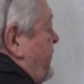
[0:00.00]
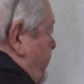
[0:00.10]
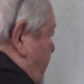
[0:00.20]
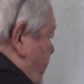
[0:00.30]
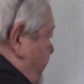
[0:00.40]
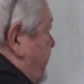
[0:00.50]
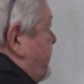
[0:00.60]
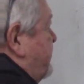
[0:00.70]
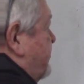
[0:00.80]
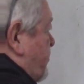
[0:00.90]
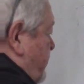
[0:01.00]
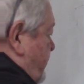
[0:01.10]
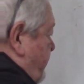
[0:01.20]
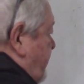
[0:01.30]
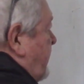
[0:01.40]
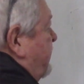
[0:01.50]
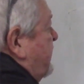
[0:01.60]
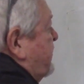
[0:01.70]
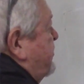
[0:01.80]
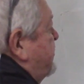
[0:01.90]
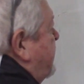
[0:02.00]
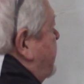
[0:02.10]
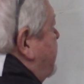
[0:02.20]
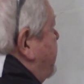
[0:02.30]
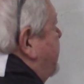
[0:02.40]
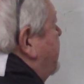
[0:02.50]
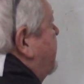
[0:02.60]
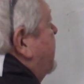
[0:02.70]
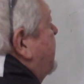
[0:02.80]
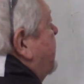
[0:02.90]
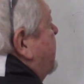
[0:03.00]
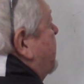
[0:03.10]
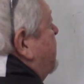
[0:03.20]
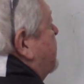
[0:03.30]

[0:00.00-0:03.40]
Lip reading: the bottom of this is going to be. Let's look